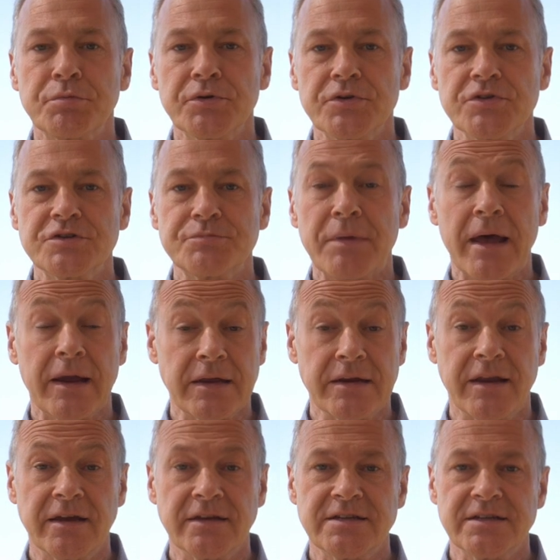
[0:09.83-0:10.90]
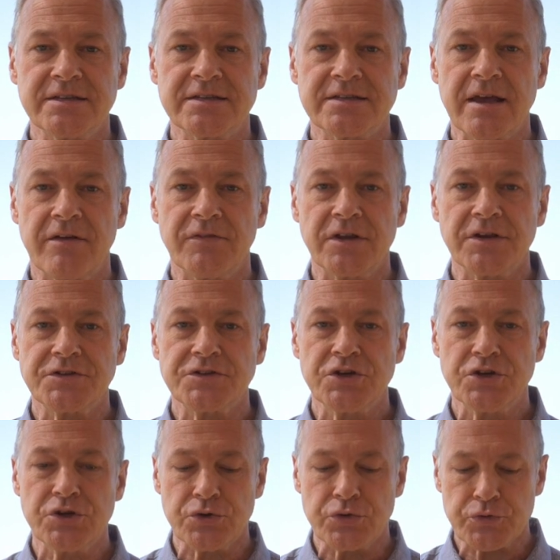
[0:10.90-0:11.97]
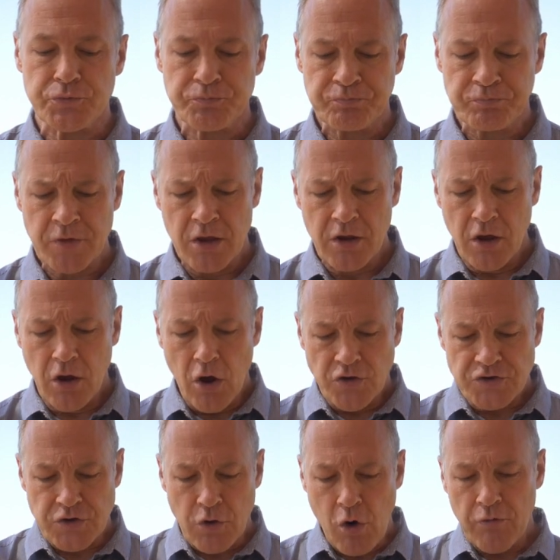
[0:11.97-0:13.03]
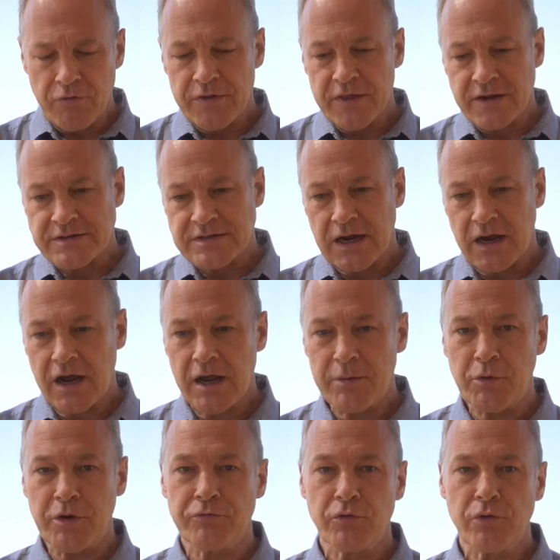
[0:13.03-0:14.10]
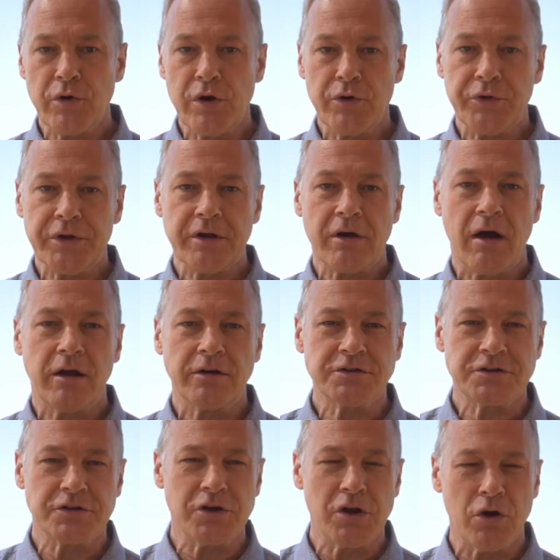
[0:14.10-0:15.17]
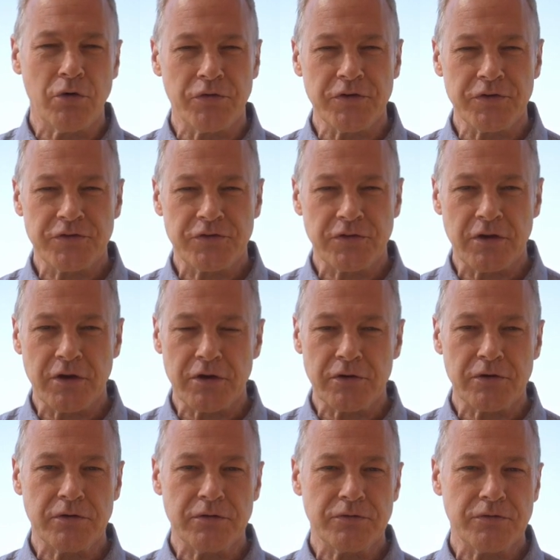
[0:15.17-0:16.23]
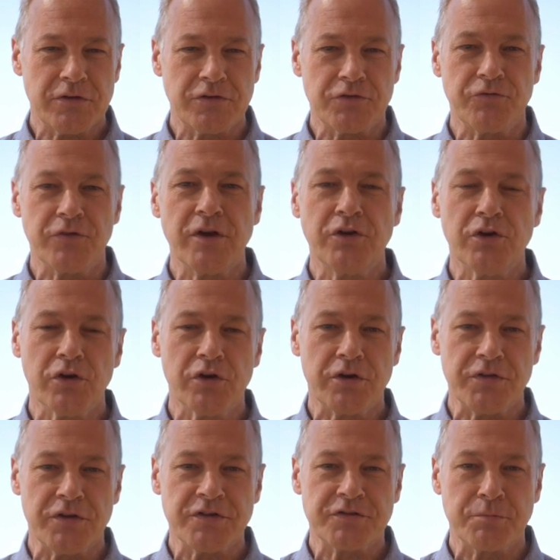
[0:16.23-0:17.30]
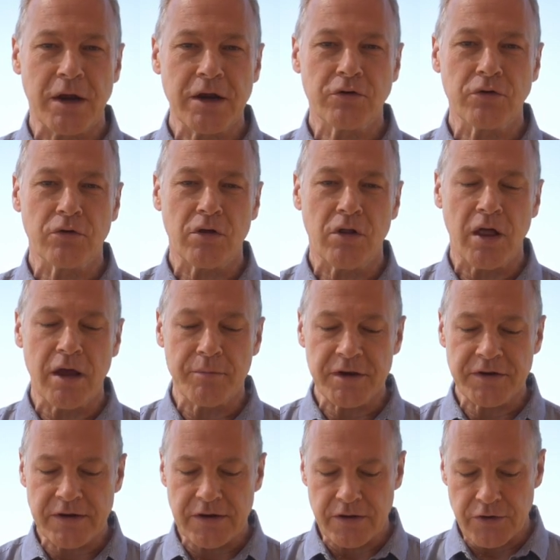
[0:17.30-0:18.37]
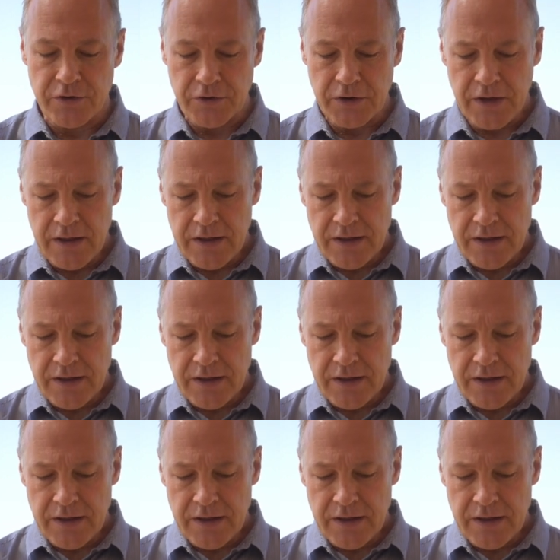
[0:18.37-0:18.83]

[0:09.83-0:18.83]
produced back in 1972. So over that time we've really gotten to know this, this vineyard and this microclimate here.